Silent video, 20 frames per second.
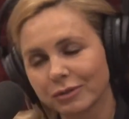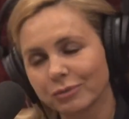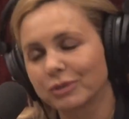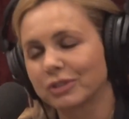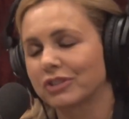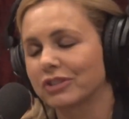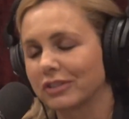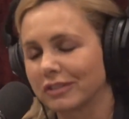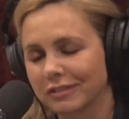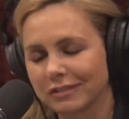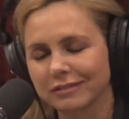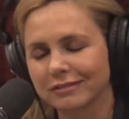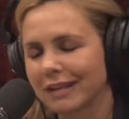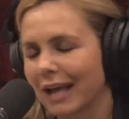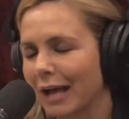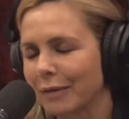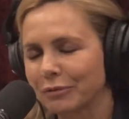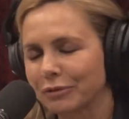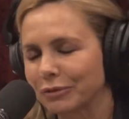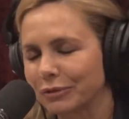which is
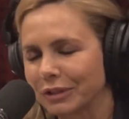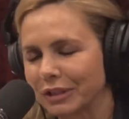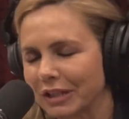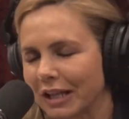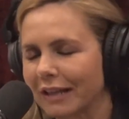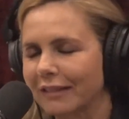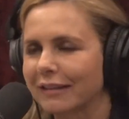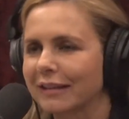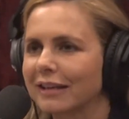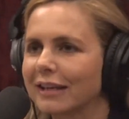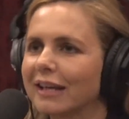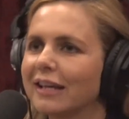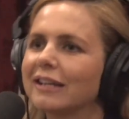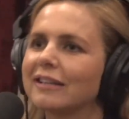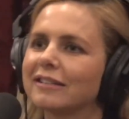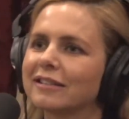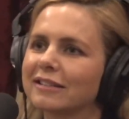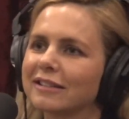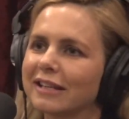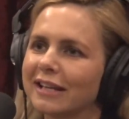absolutely not the
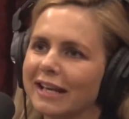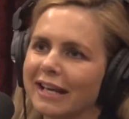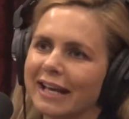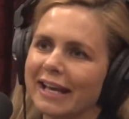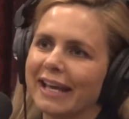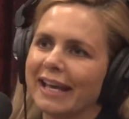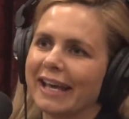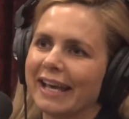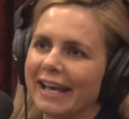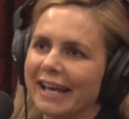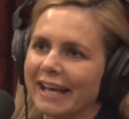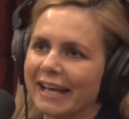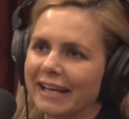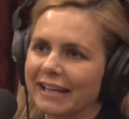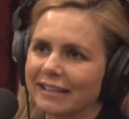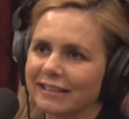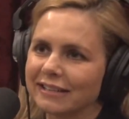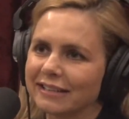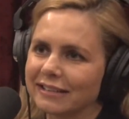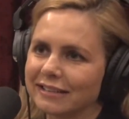case.
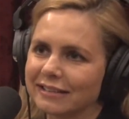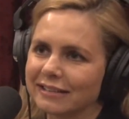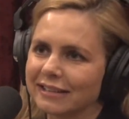And it's